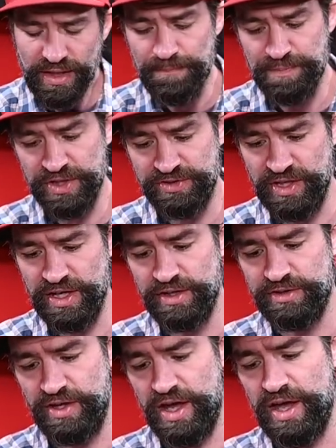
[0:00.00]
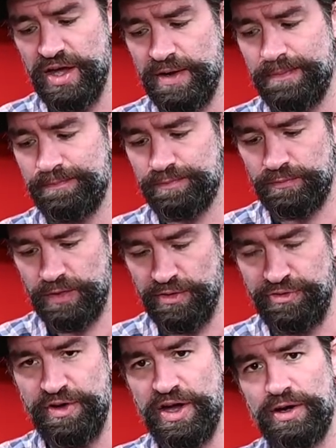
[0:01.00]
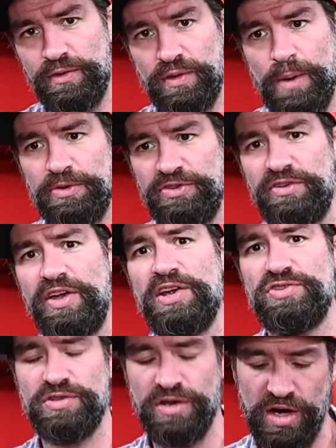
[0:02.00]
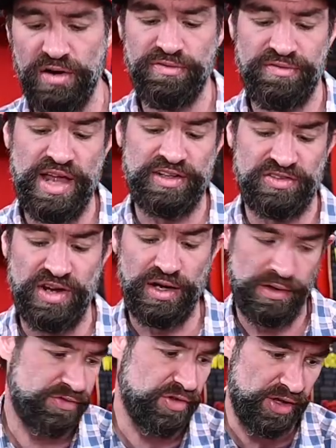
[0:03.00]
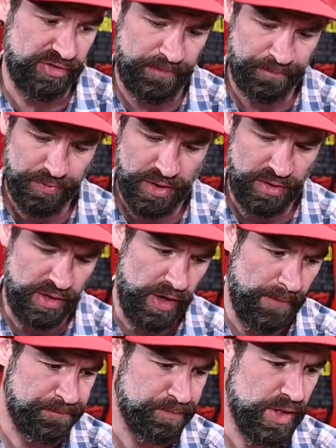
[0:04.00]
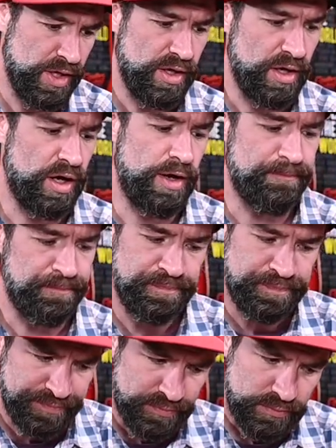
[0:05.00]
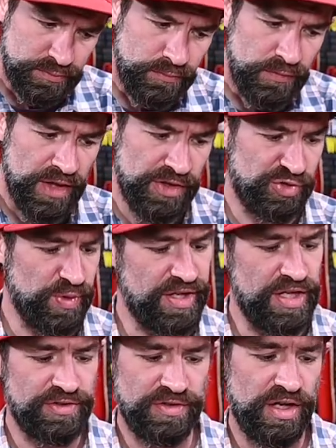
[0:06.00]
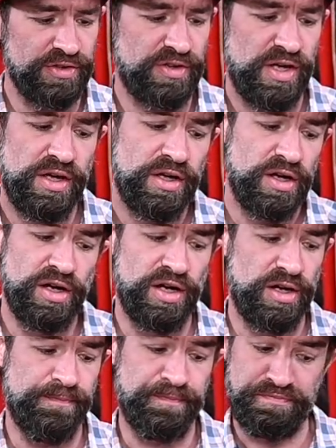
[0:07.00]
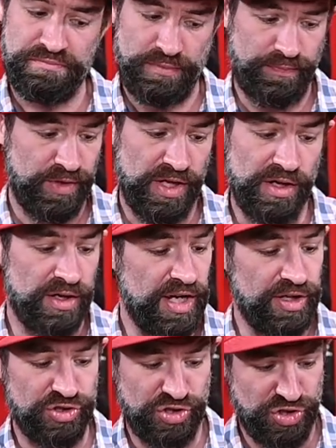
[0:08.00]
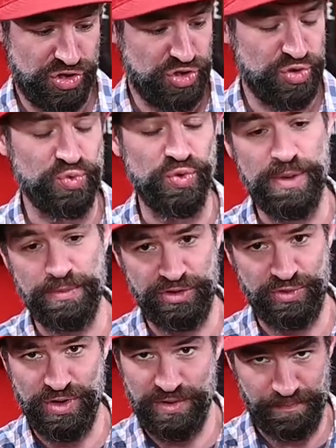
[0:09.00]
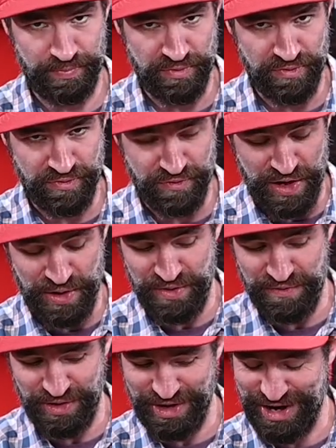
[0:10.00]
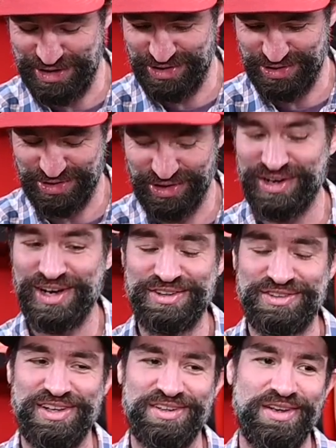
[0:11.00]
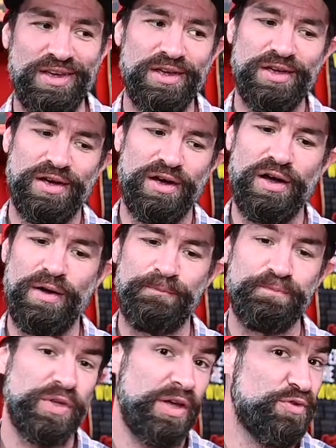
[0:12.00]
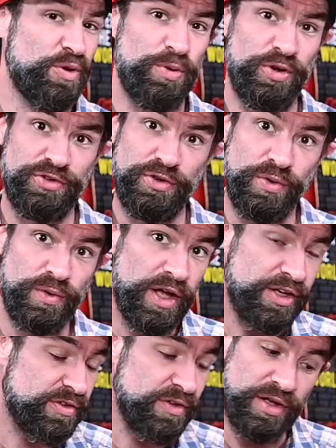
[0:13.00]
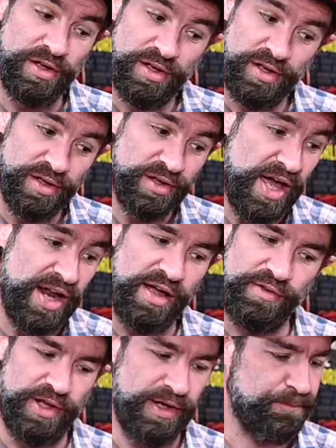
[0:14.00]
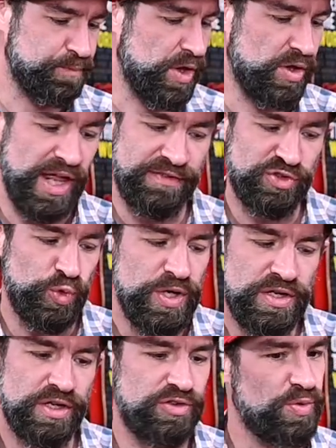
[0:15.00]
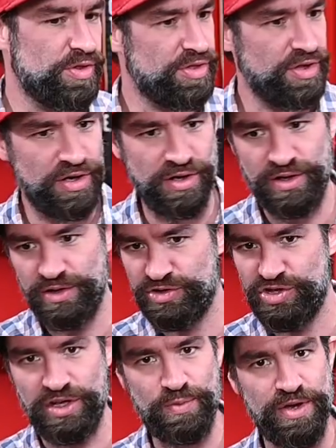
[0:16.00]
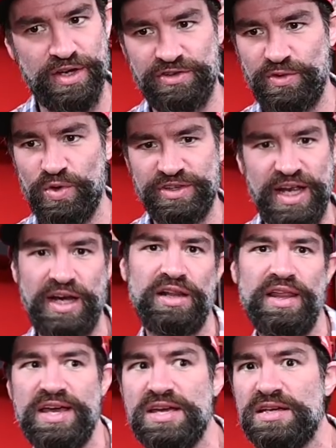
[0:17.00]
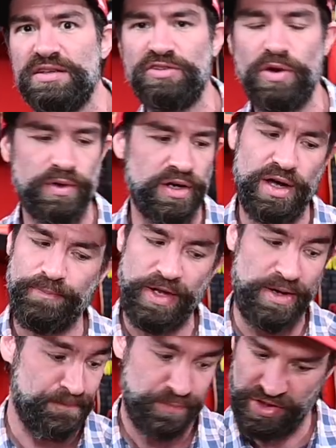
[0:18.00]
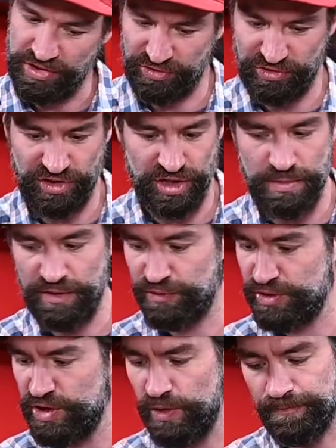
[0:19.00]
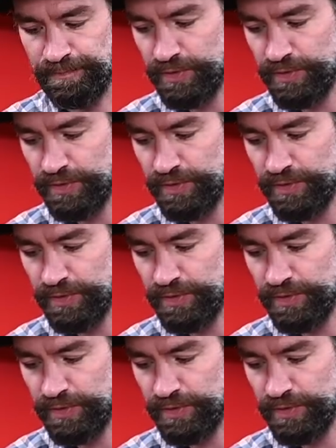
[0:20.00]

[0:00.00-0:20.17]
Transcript: this is a, a fair representation of that style of sauce, you know? Um, the sweet heat sauce, um, yeah, extremely sweet, very, very high in the sugar content. Um, if you're a person who likes a lot of like a lot of sweetness with their chicken wings and want that glaze going on, then this is going to be for you.